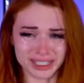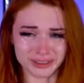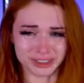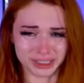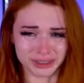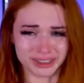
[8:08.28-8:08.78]

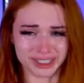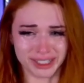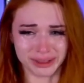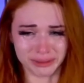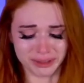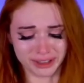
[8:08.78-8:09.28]
Deal with it
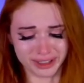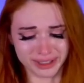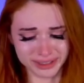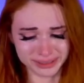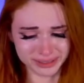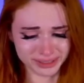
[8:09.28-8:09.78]
anymore.
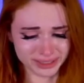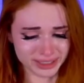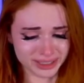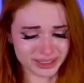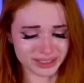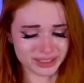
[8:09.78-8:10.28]

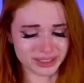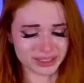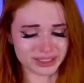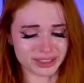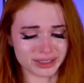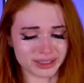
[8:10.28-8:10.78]

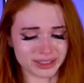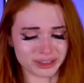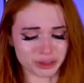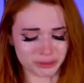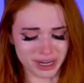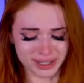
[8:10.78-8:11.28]
The
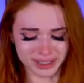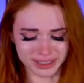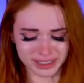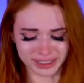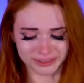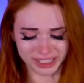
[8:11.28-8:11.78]

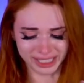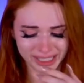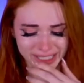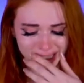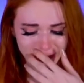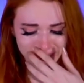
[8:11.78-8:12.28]
threatening
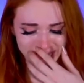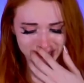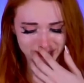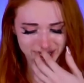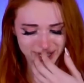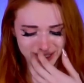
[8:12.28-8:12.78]
to kill my
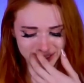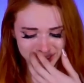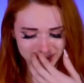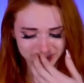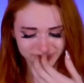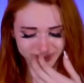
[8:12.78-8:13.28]
dogs.